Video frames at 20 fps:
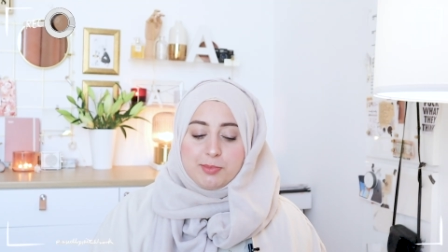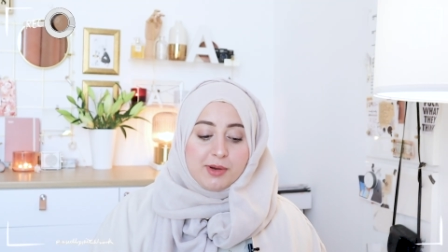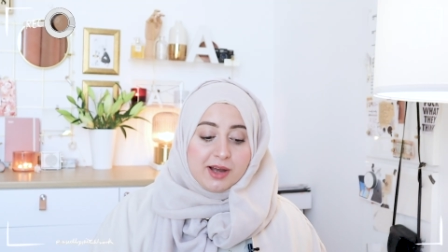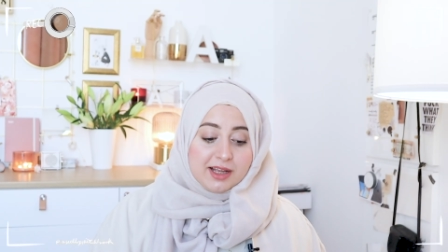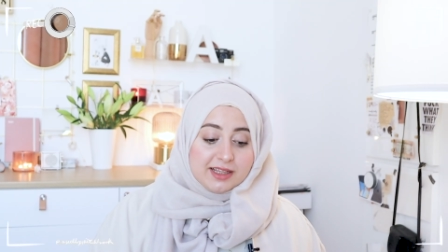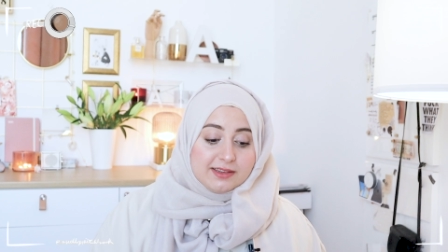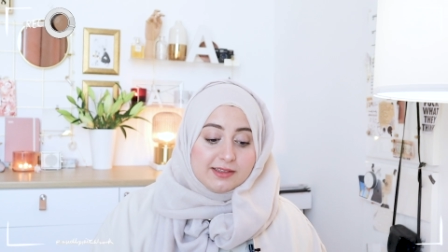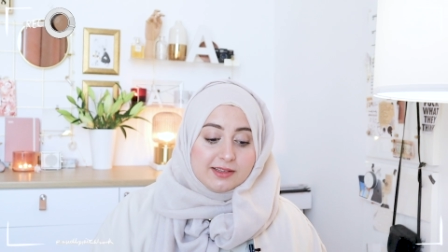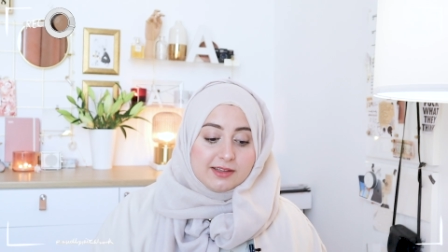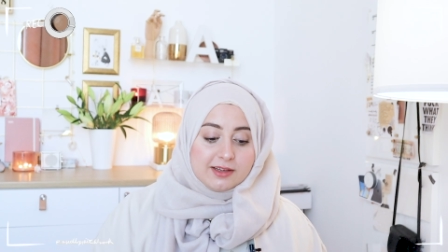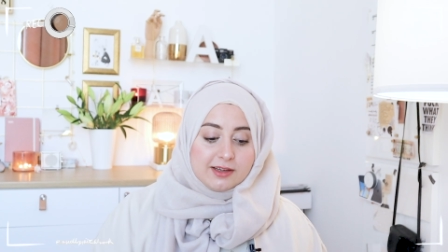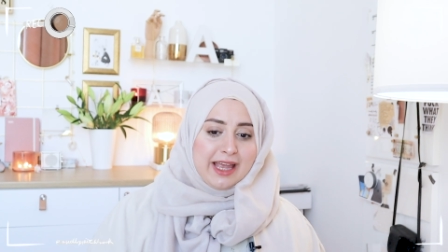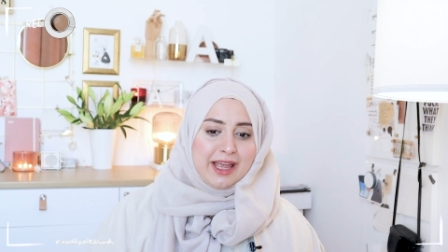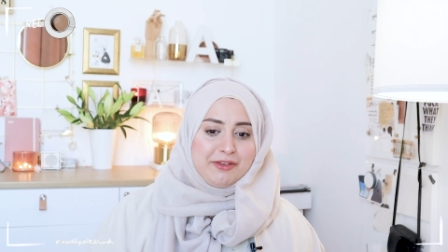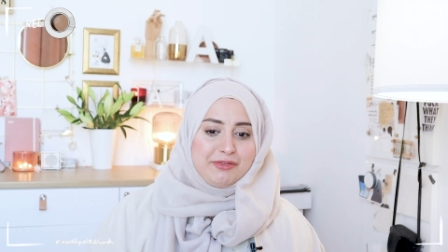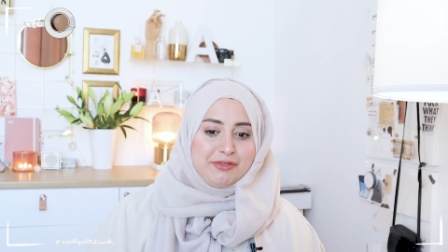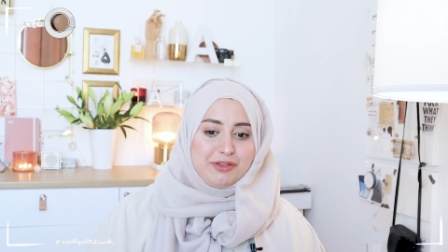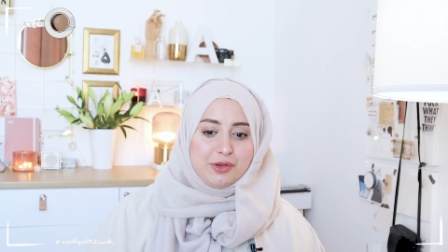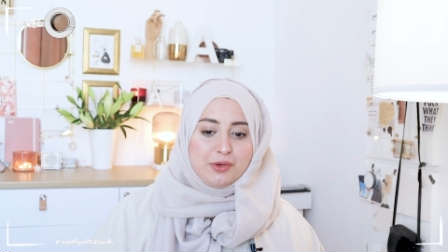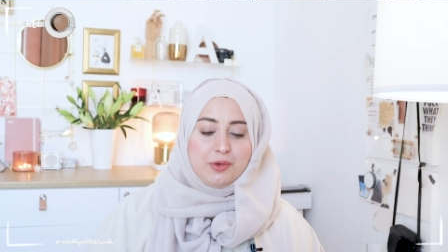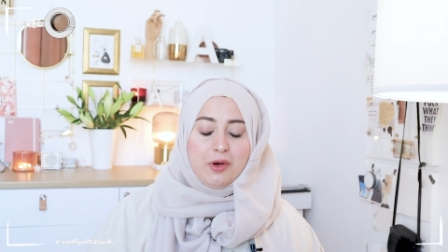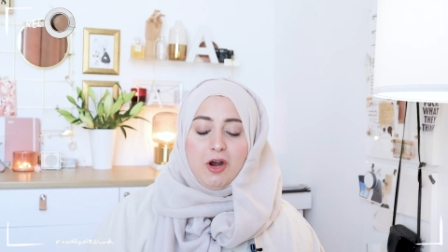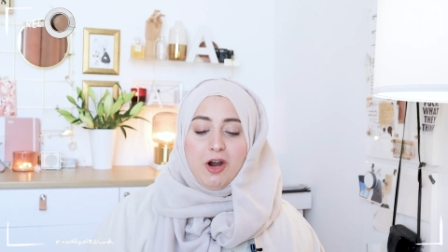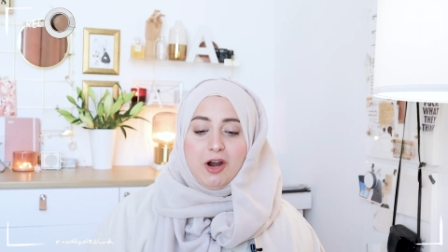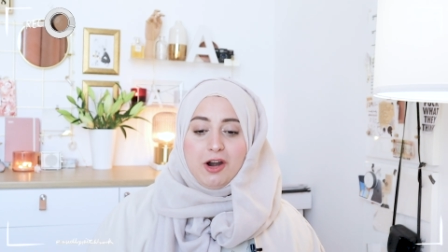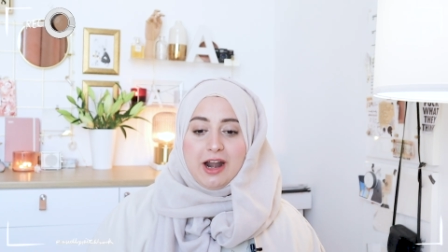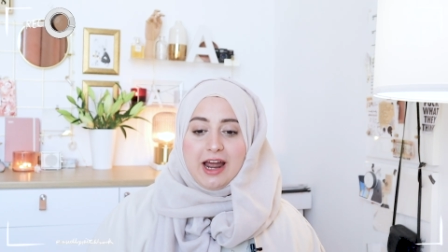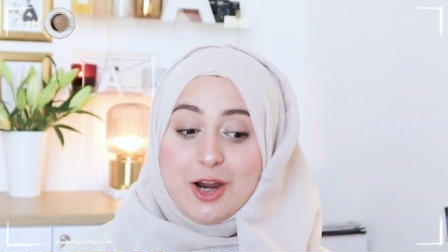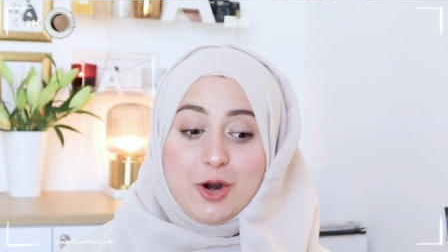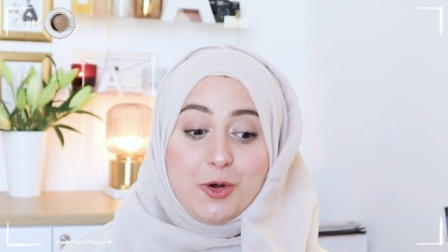but if you
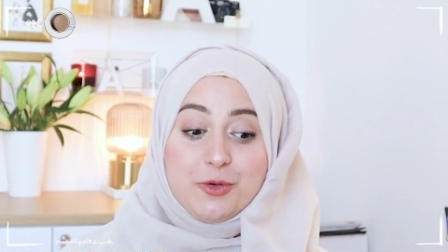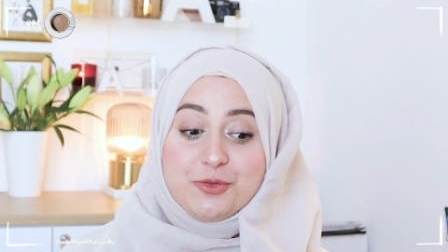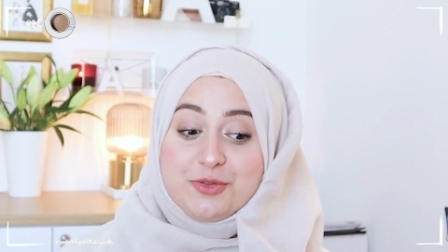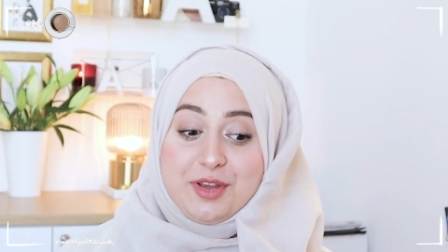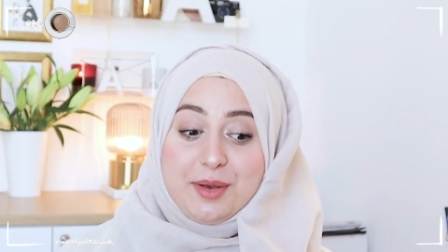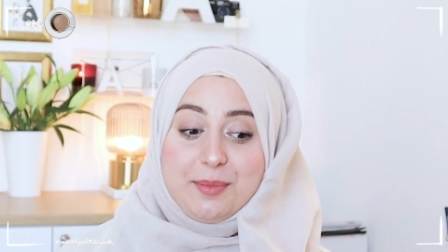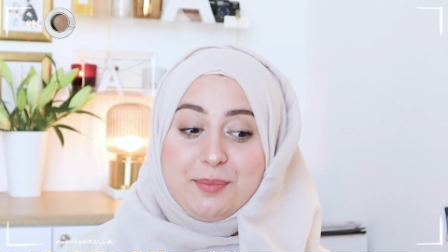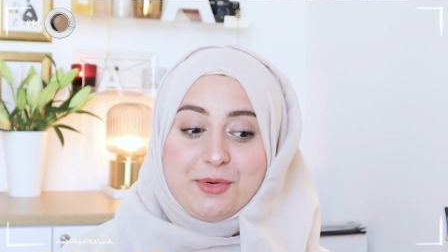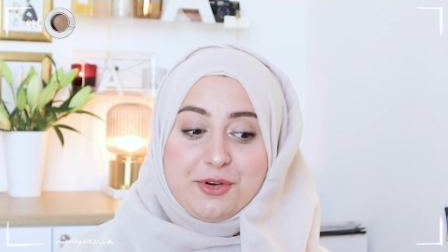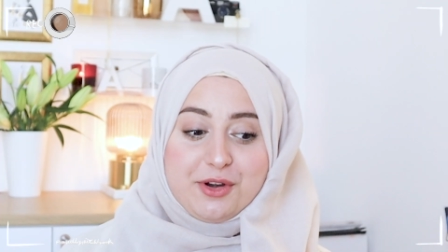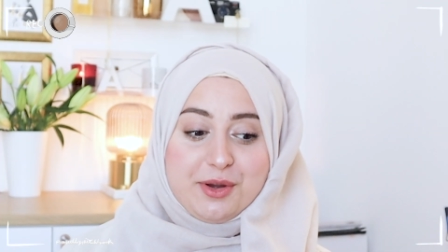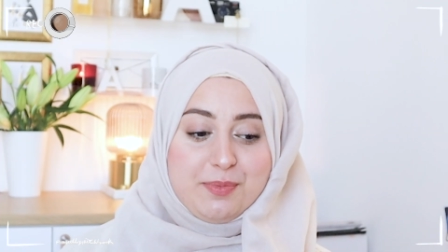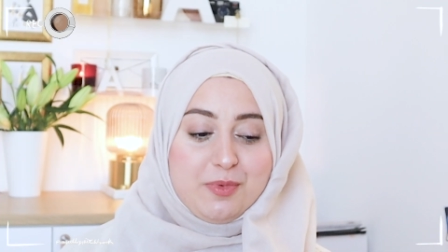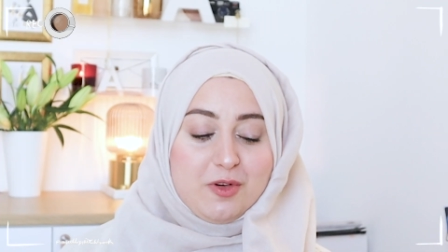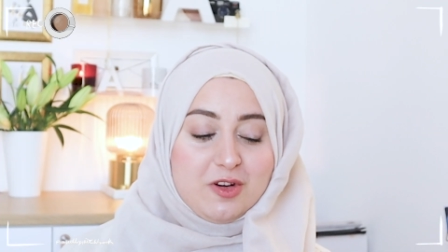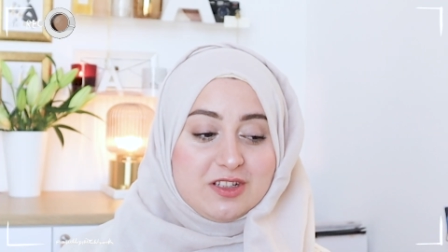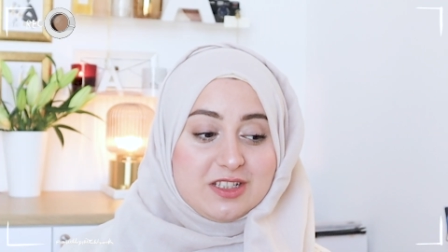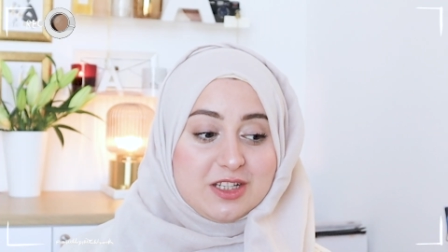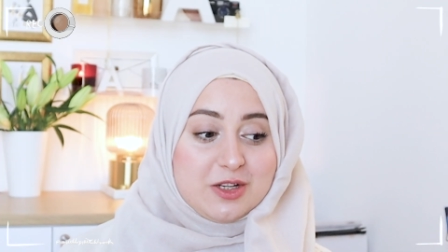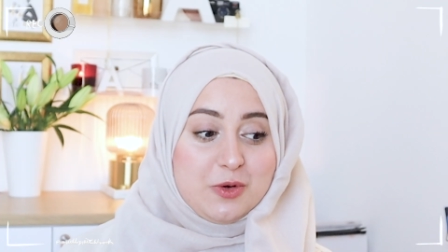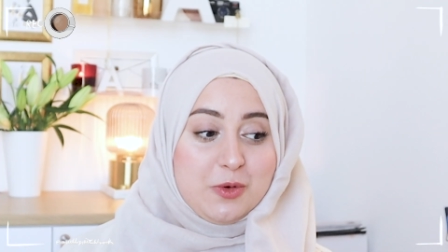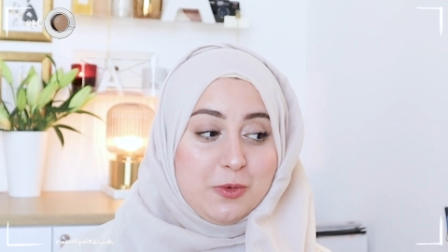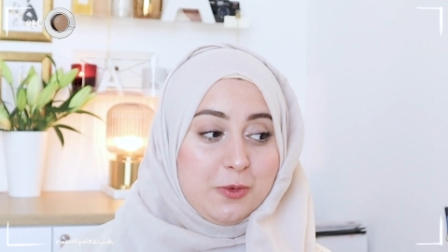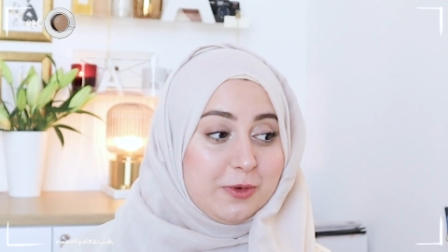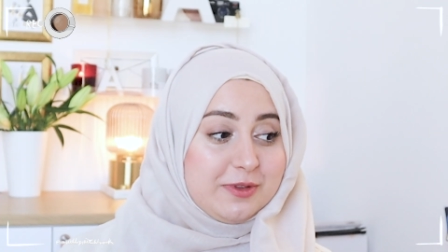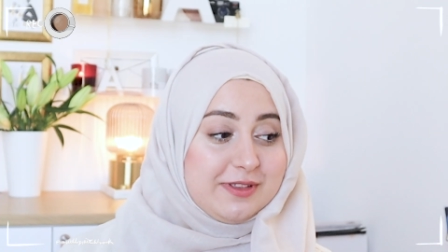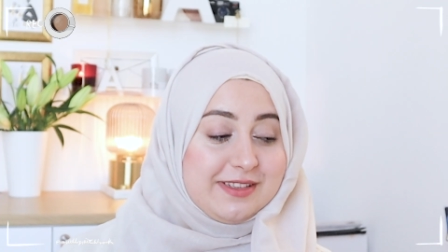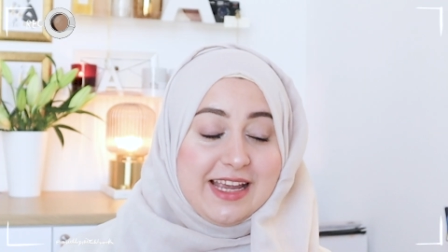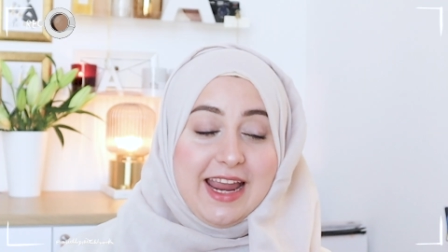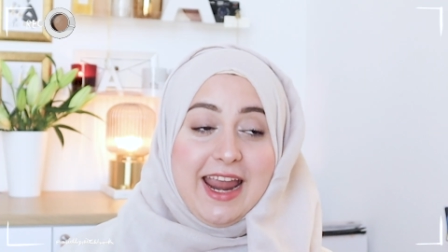are a contemporary person
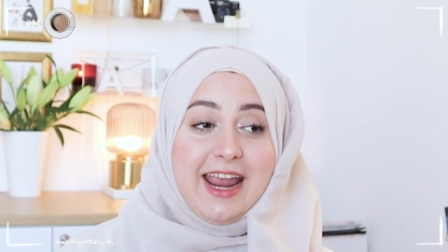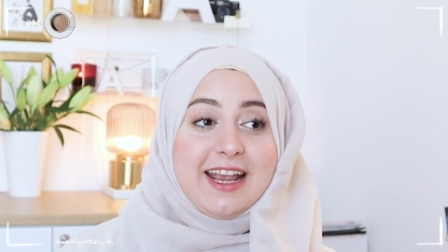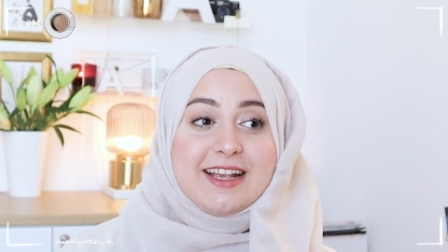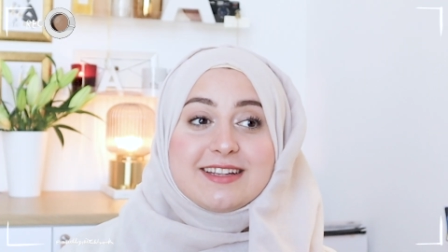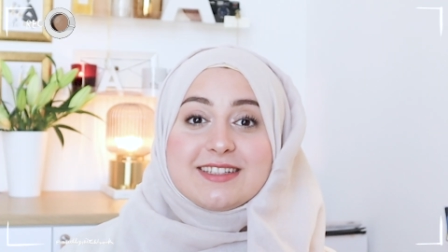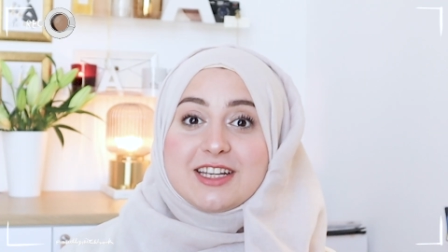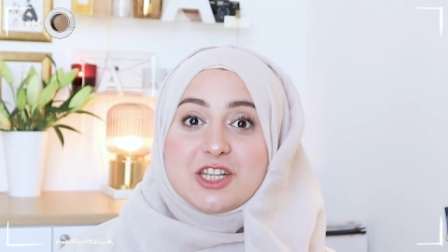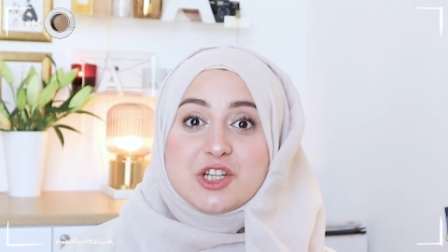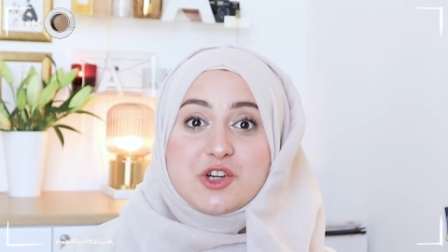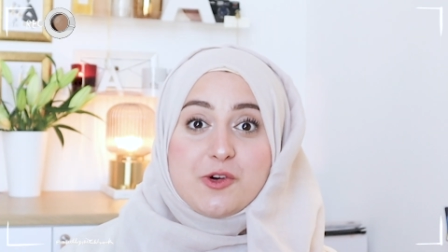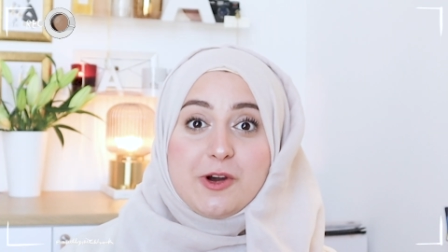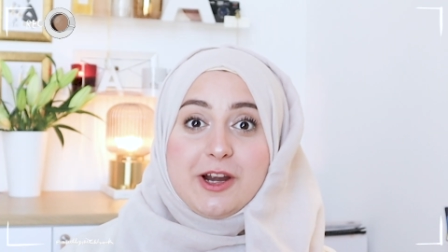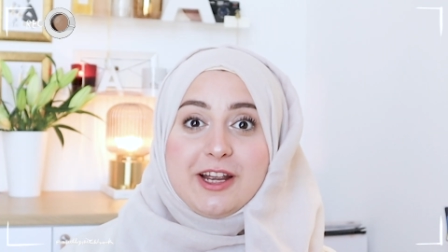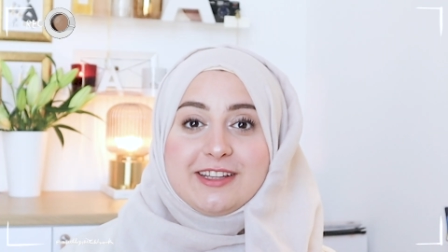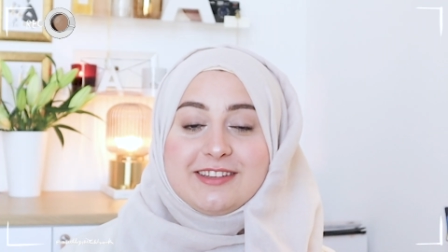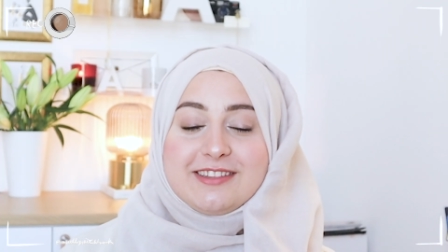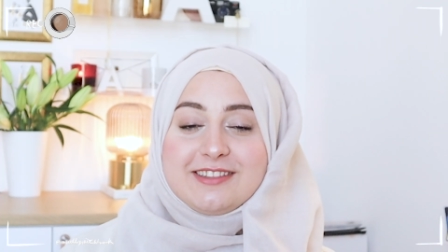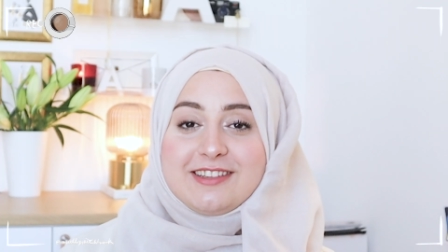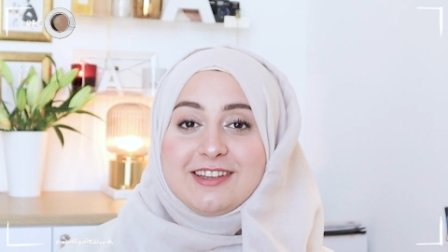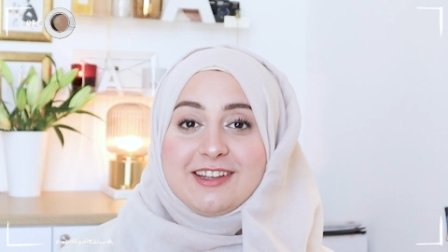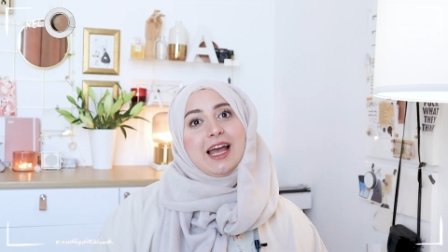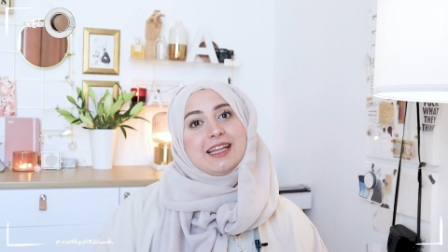who takes a trend